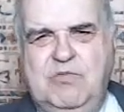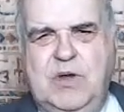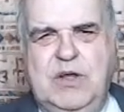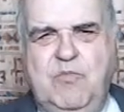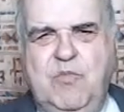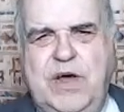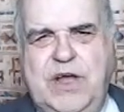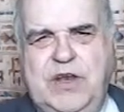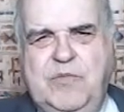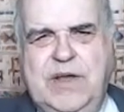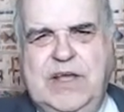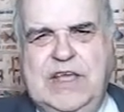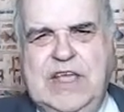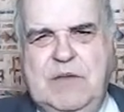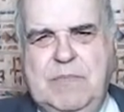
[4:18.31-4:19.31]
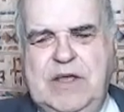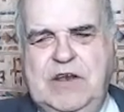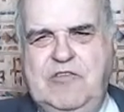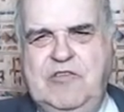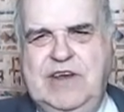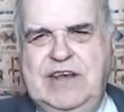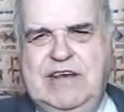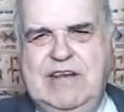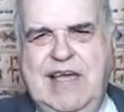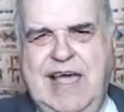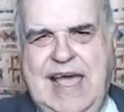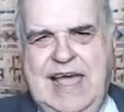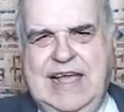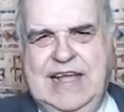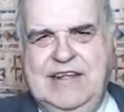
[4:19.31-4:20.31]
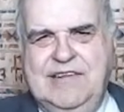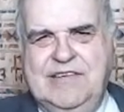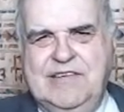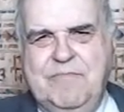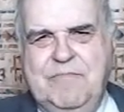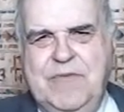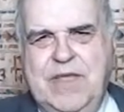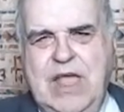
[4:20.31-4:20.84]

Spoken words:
Why do I keep entering tags?